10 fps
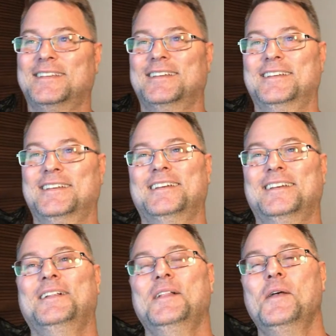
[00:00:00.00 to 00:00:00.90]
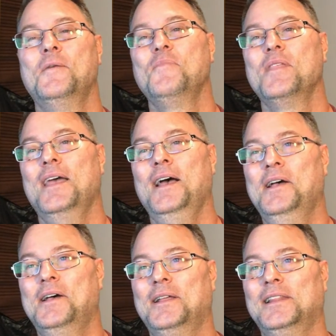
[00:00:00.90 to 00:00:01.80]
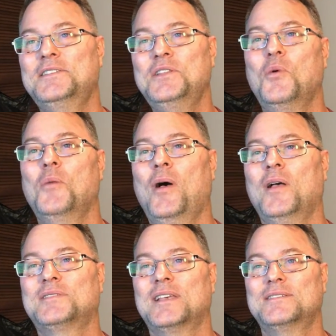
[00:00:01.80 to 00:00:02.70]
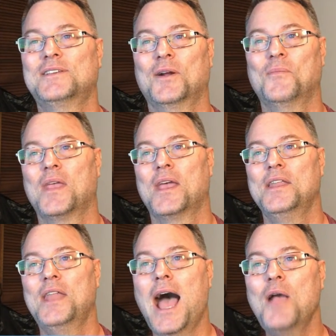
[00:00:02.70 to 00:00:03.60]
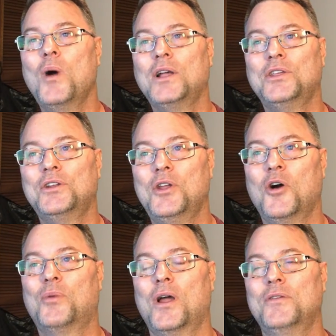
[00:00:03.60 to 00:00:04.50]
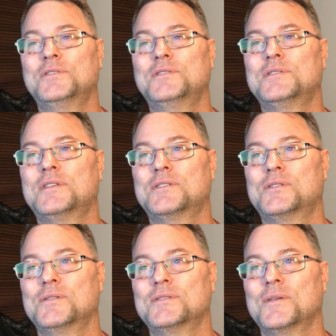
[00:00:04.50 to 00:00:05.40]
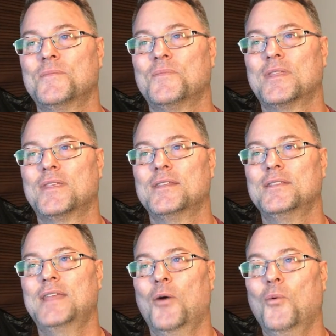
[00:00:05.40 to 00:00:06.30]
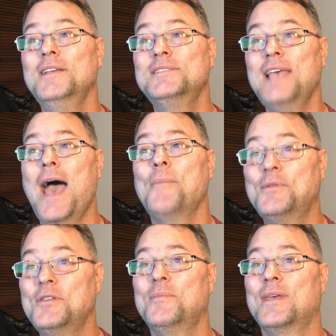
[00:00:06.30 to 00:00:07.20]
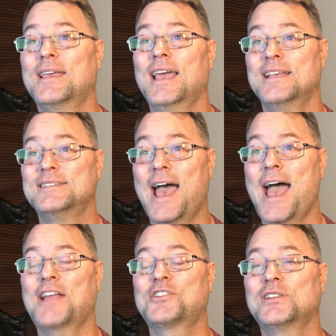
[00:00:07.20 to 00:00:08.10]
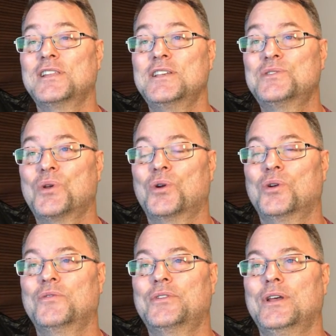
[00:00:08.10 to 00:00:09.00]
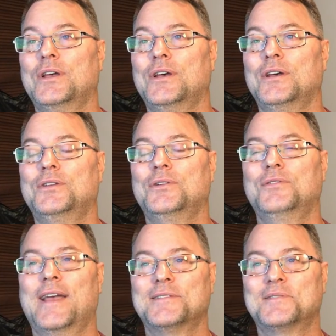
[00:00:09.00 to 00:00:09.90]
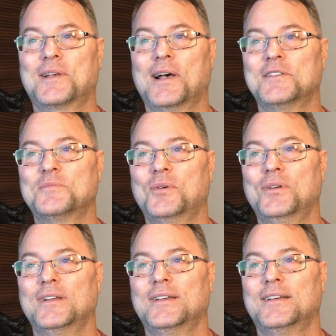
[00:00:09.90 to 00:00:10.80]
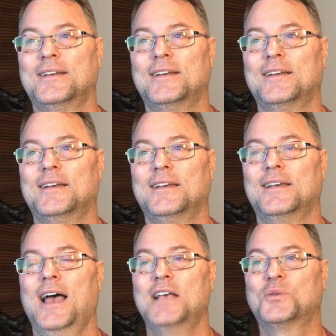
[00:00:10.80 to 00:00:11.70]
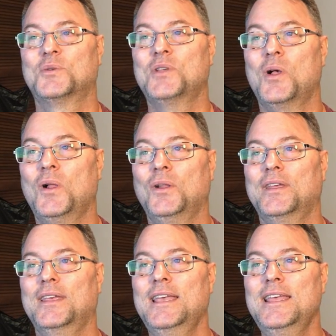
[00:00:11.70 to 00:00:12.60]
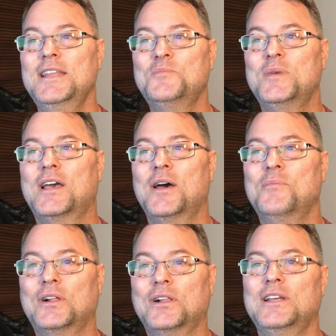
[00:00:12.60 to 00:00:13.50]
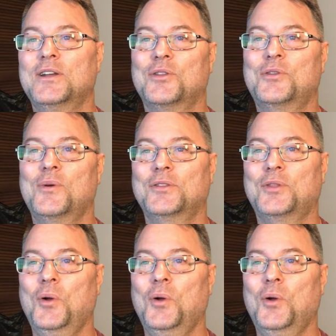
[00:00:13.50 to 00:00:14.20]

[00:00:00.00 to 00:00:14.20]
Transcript: Listen to what Paul says here. Now I want you to know, brothers and sisters, that what has happened to me has actually served to advance the gospel. As a result, it has become clear throughout the whole palace guard and